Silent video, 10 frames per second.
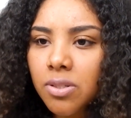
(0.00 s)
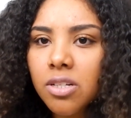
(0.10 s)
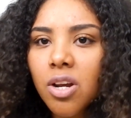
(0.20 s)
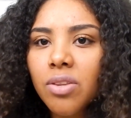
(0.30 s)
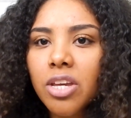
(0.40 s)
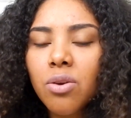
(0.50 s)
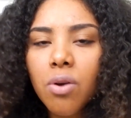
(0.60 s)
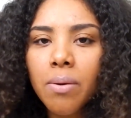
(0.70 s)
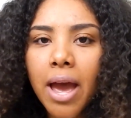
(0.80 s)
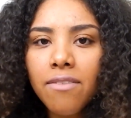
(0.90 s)
to know that you
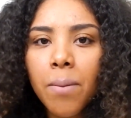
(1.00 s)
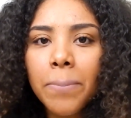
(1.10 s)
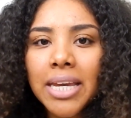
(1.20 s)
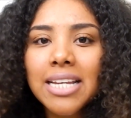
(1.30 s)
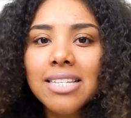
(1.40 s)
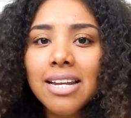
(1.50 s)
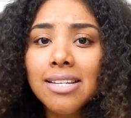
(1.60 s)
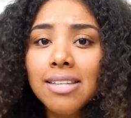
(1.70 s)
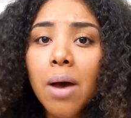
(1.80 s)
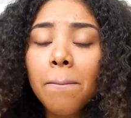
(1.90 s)
have a peace and a
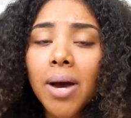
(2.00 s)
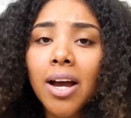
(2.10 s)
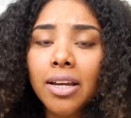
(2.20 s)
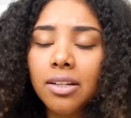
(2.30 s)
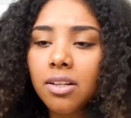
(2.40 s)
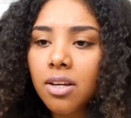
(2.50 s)
sound mind.